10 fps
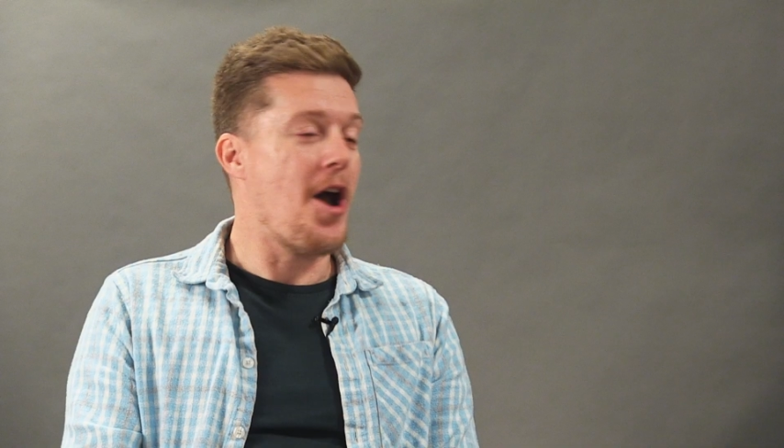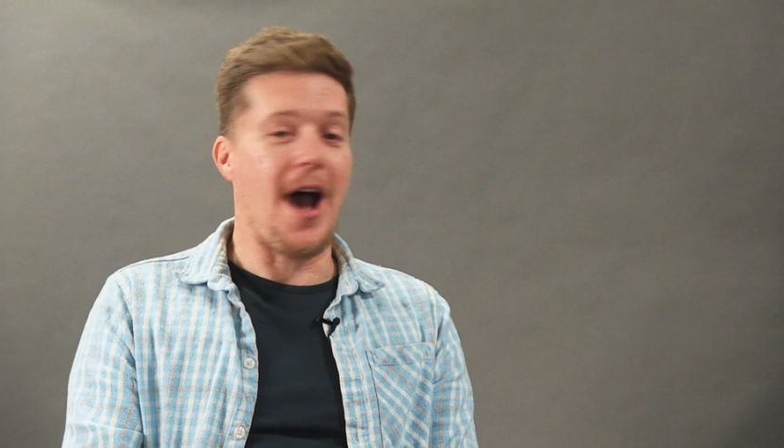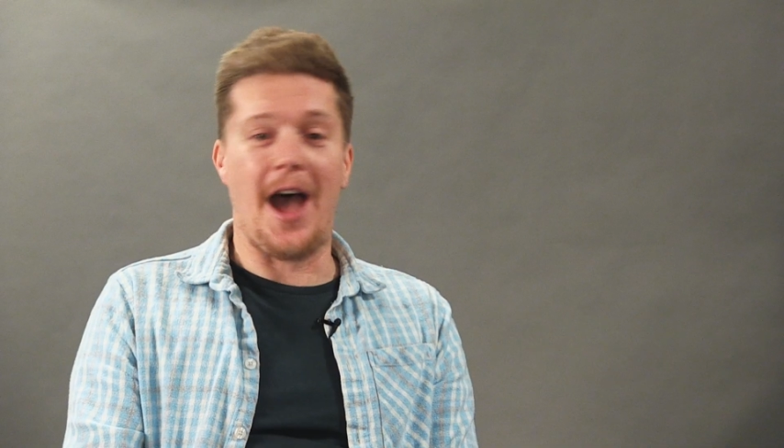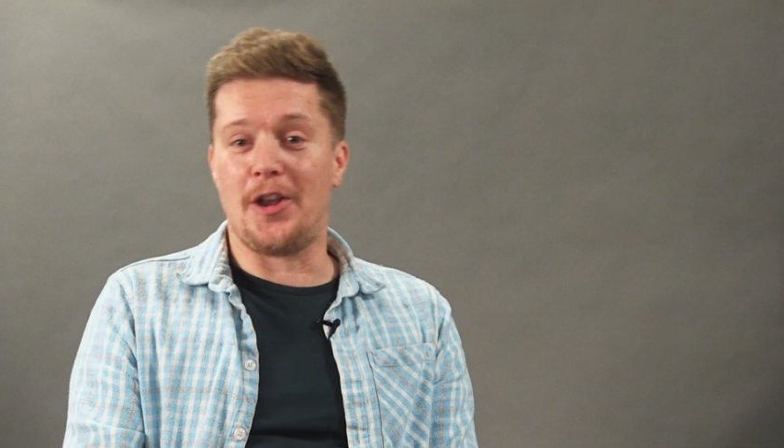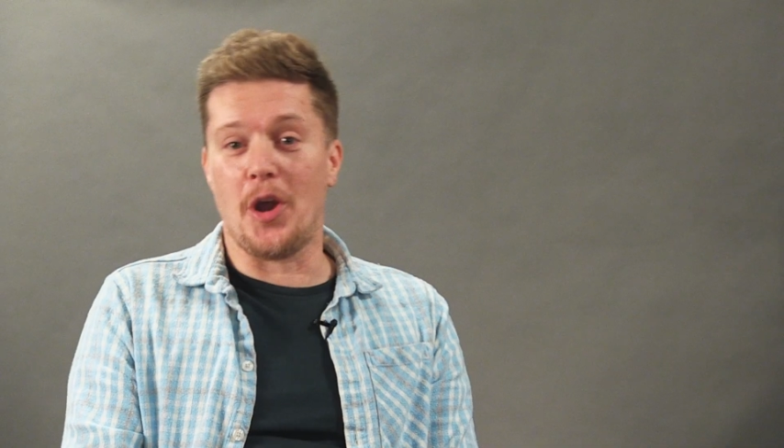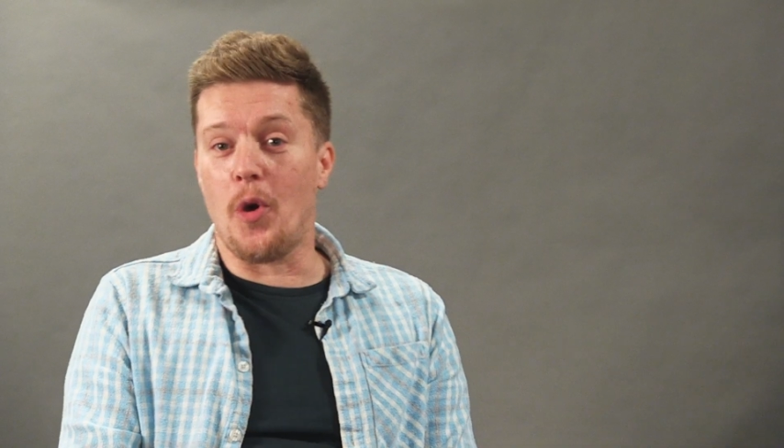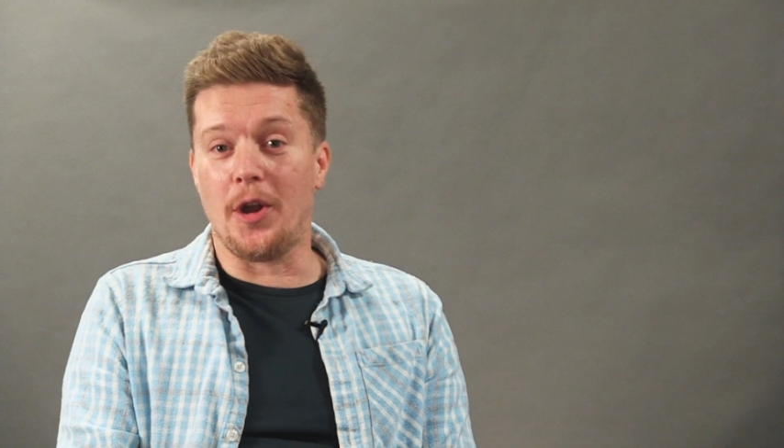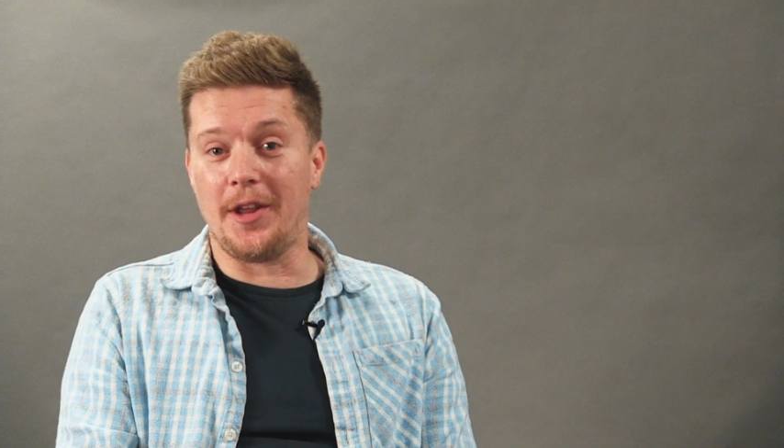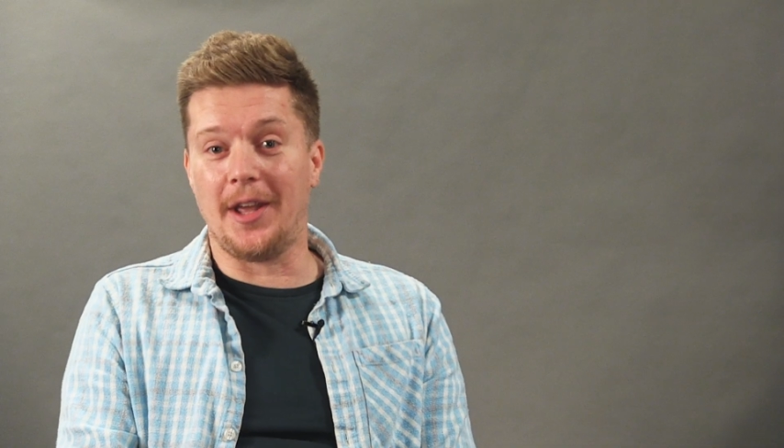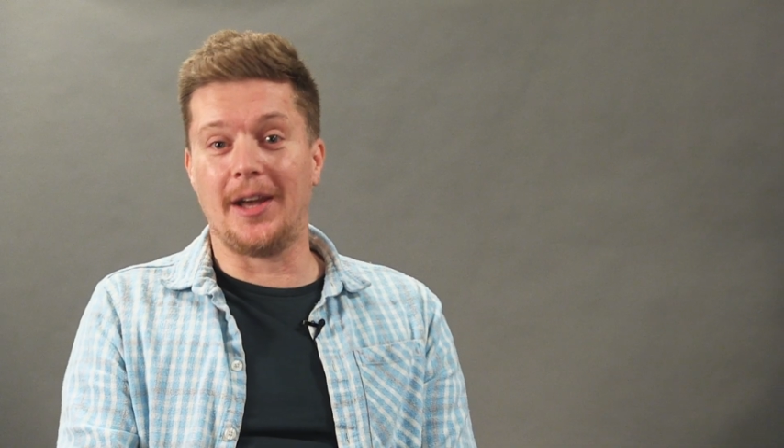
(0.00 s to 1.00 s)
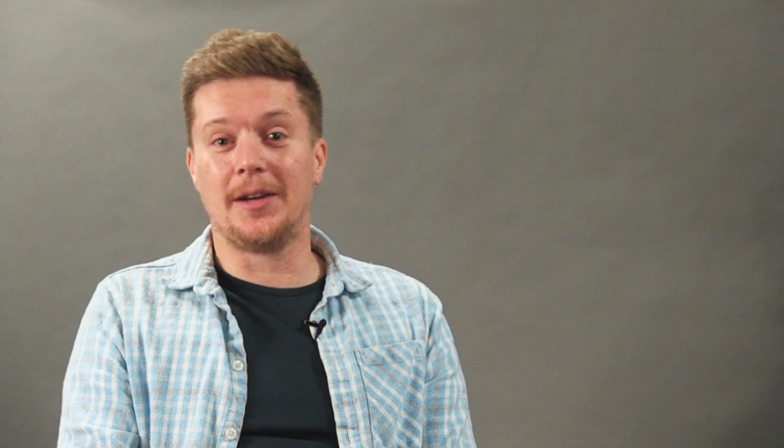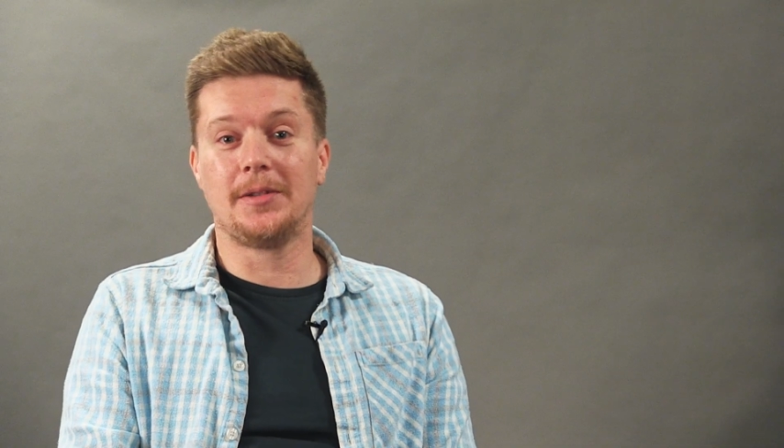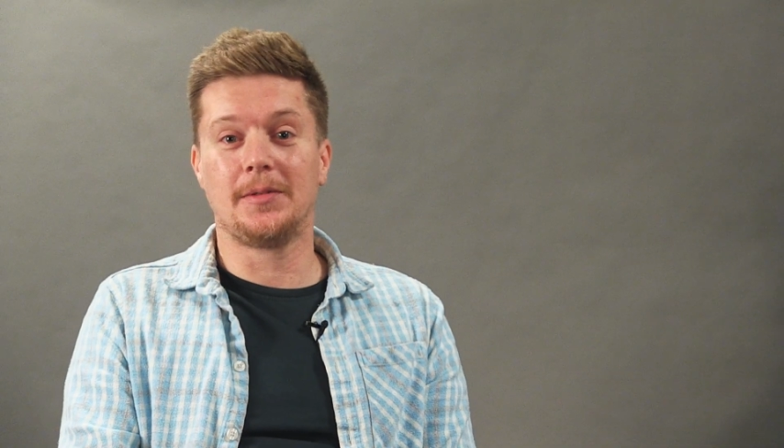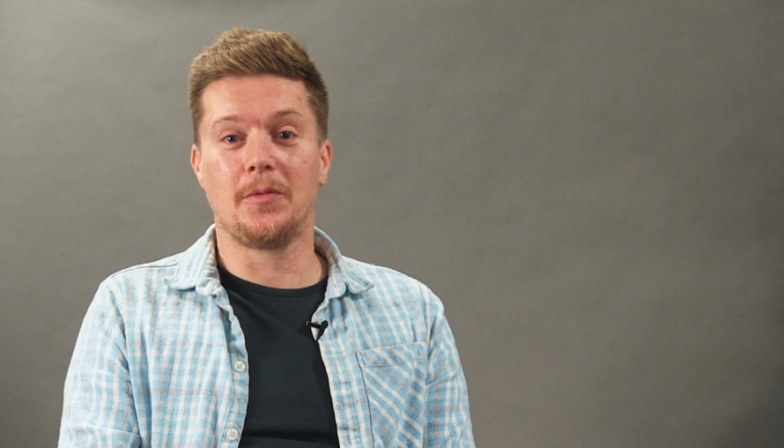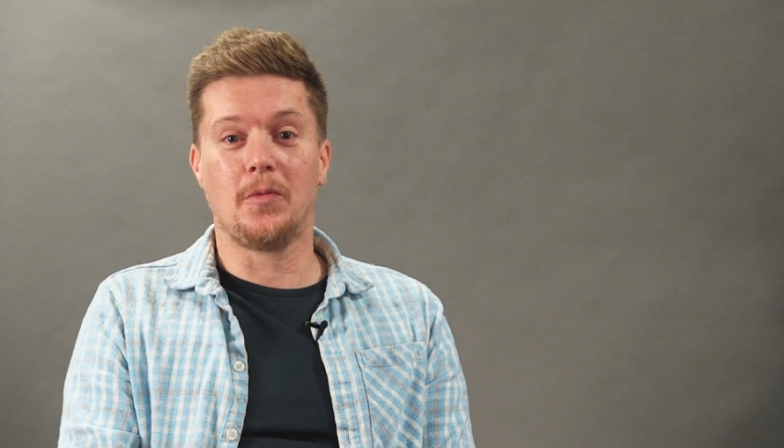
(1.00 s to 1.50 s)
I had no idea
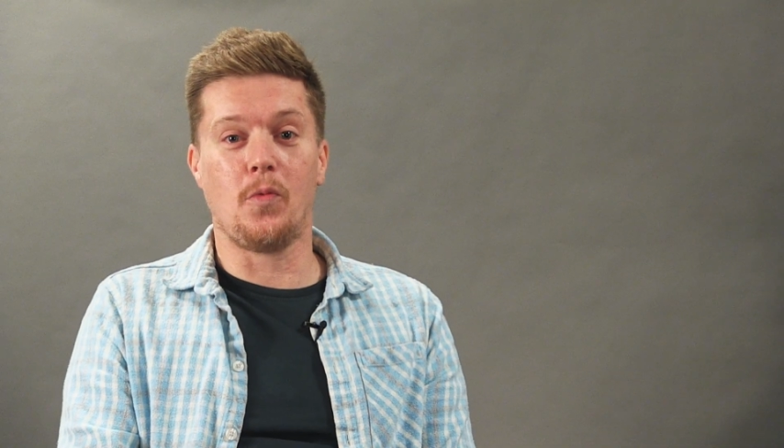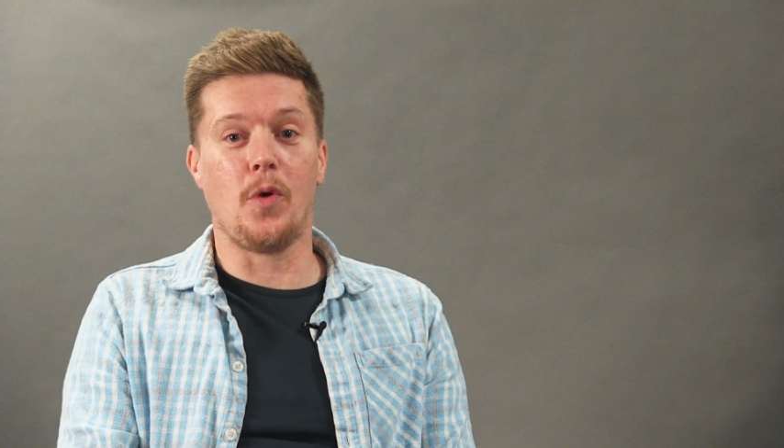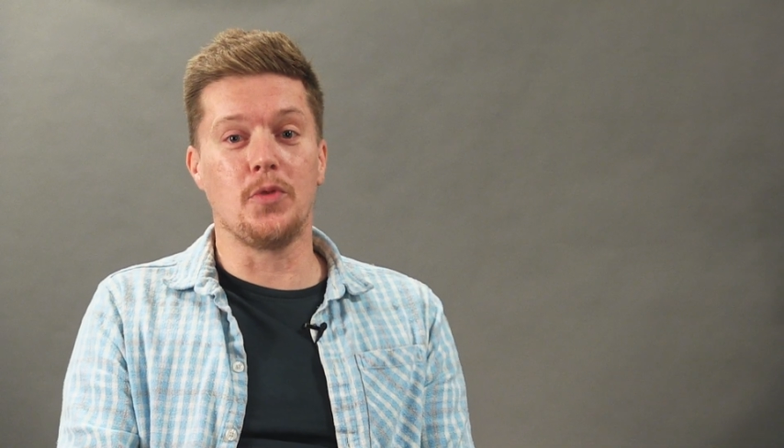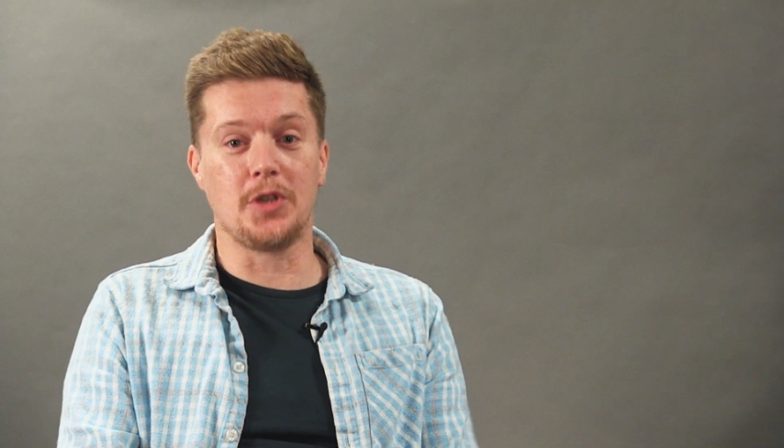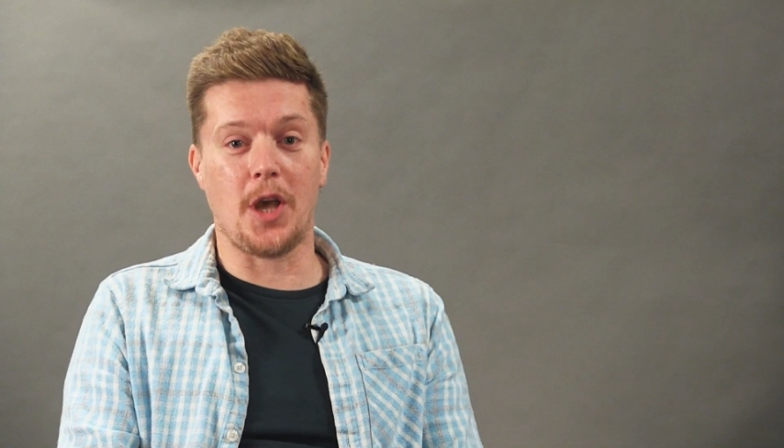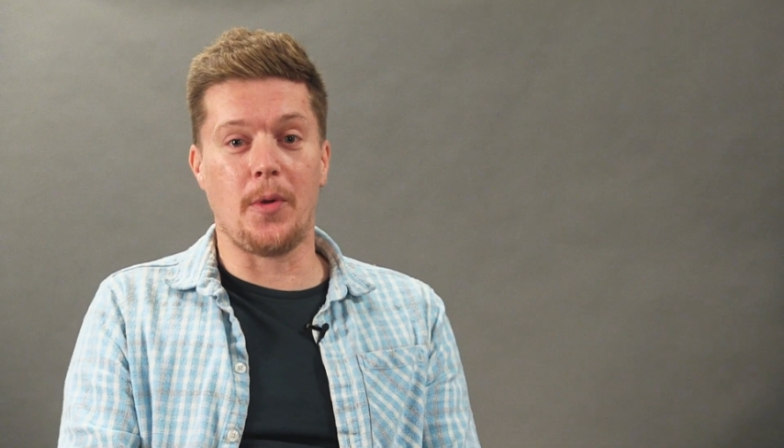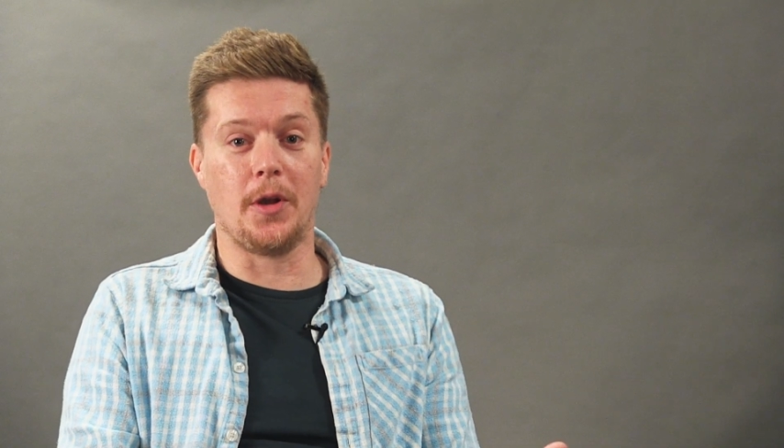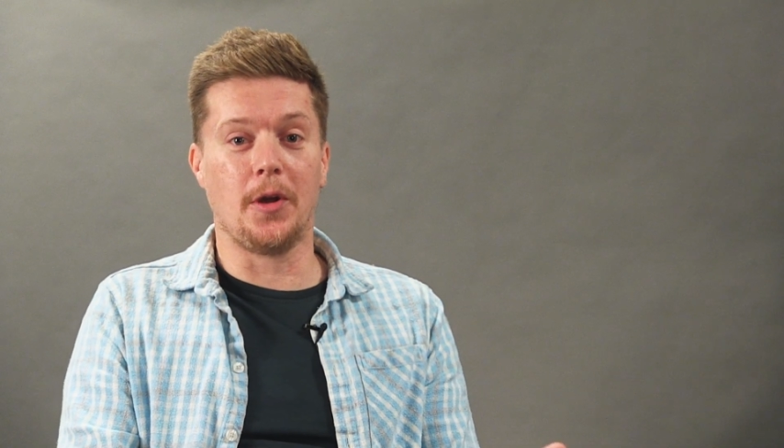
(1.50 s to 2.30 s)
what was going